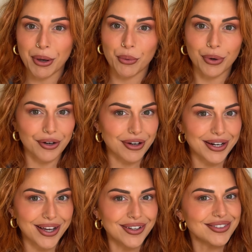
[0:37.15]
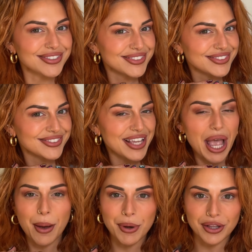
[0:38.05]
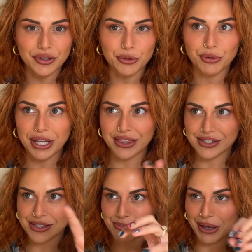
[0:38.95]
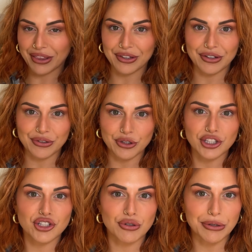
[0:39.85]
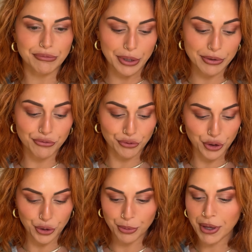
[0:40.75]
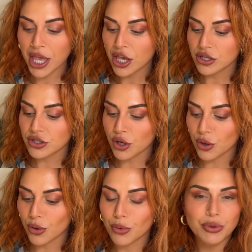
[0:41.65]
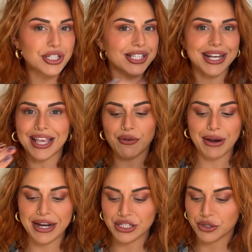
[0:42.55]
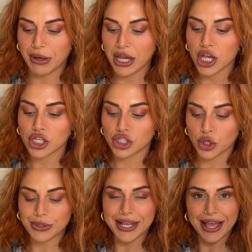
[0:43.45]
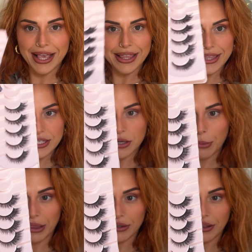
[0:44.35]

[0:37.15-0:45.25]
at work right now. I'm on a little break. This is my little treatment room. So we're just gonna get right into it. So today, these are my little